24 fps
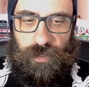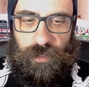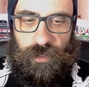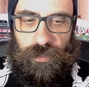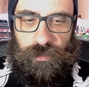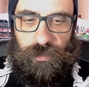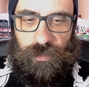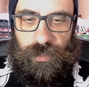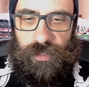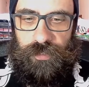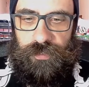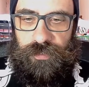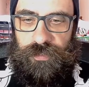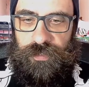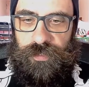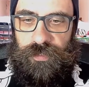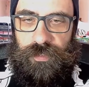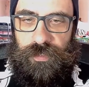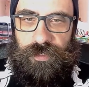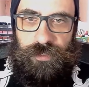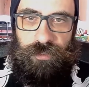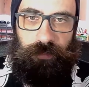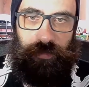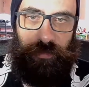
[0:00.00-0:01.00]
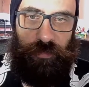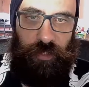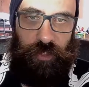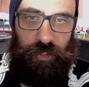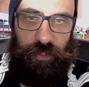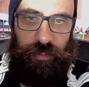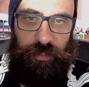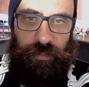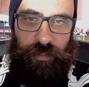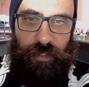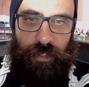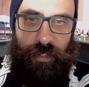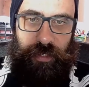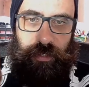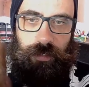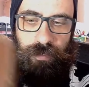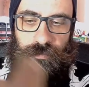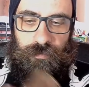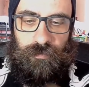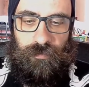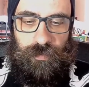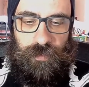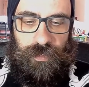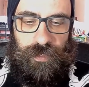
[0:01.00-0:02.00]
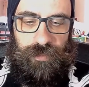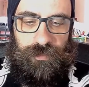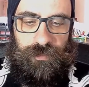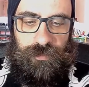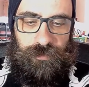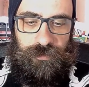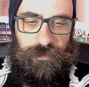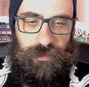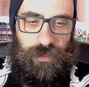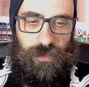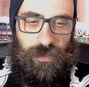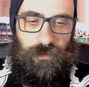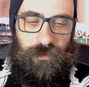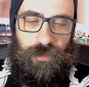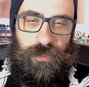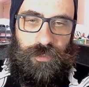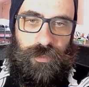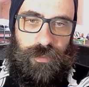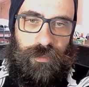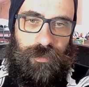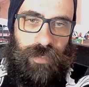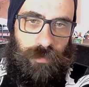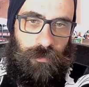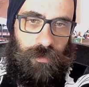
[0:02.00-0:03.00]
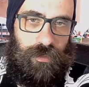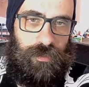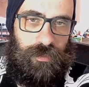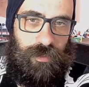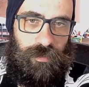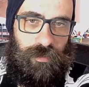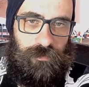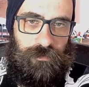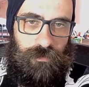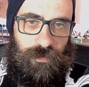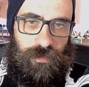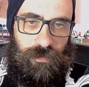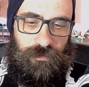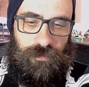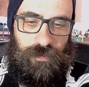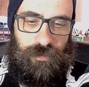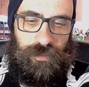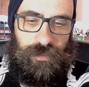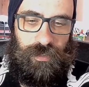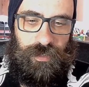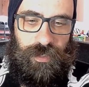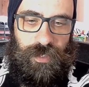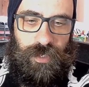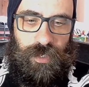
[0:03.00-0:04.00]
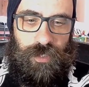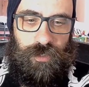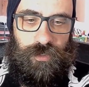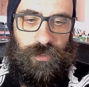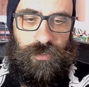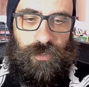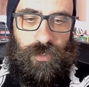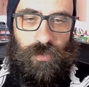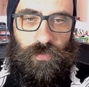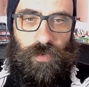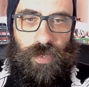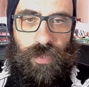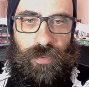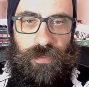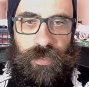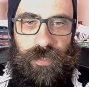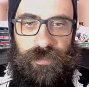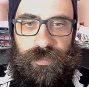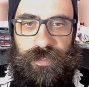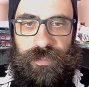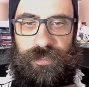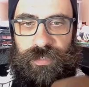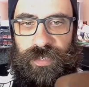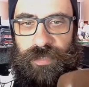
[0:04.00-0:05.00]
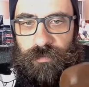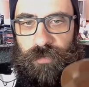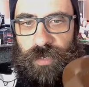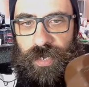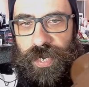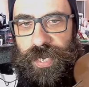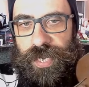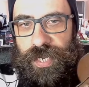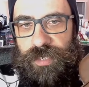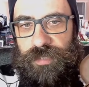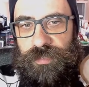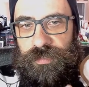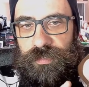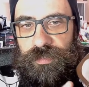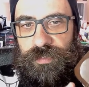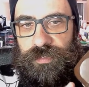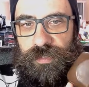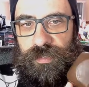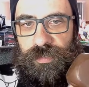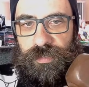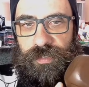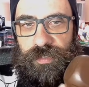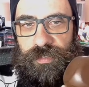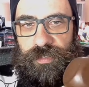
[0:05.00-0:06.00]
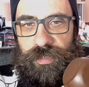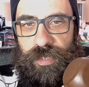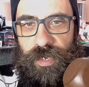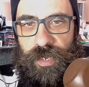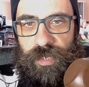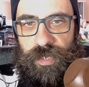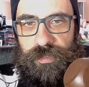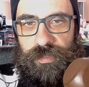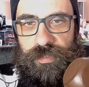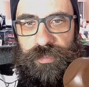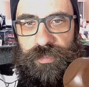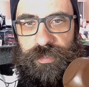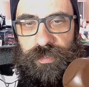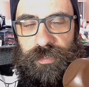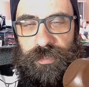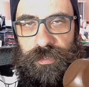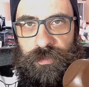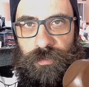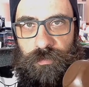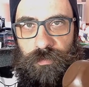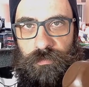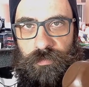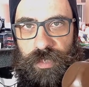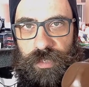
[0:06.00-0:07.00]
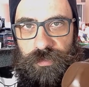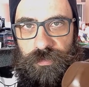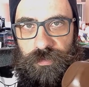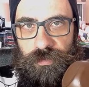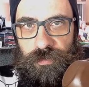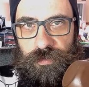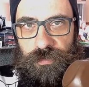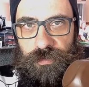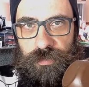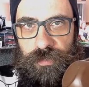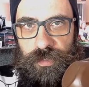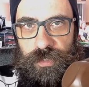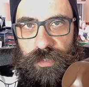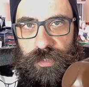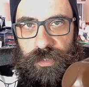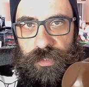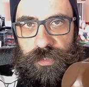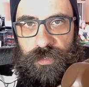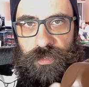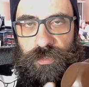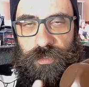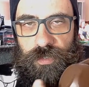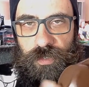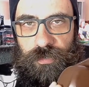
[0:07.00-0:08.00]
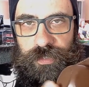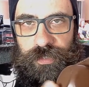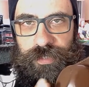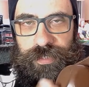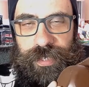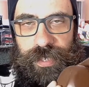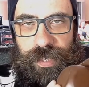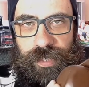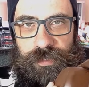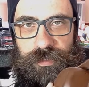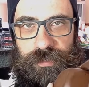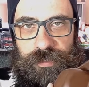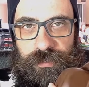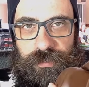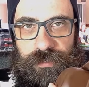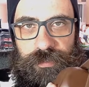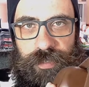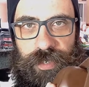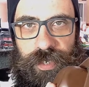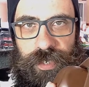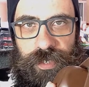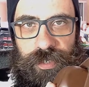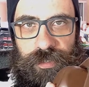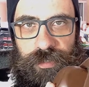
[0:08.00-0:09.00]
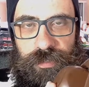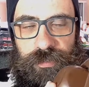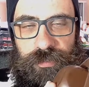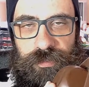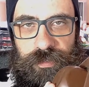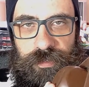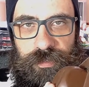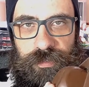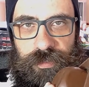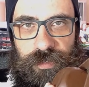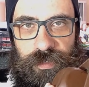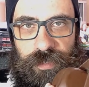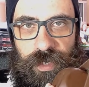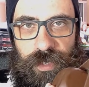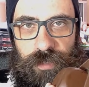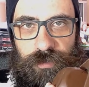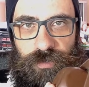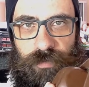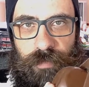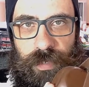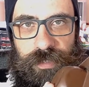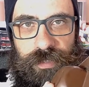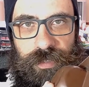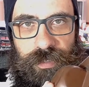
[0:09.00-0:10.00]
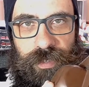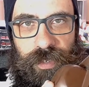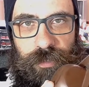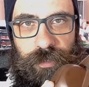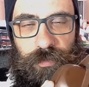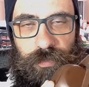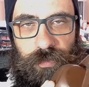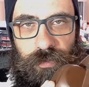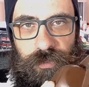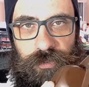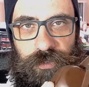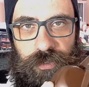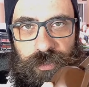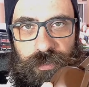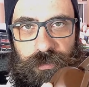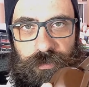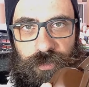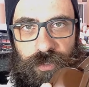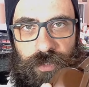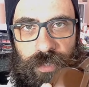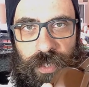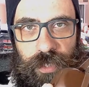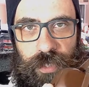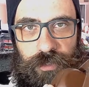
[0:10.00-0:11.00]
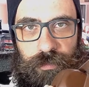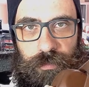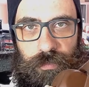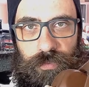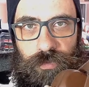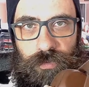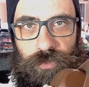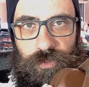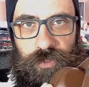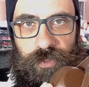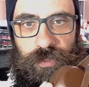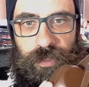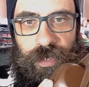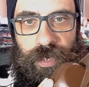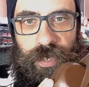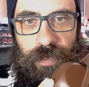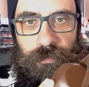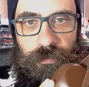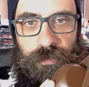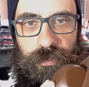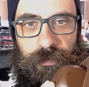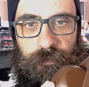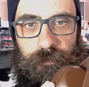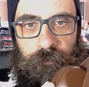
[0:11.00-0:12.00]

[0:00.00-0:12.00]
It's in a decent condition, but you want to see the camera itself, obviously. So one thing this camera has is it has a Selenium meter. So it is an automatic exposure camera.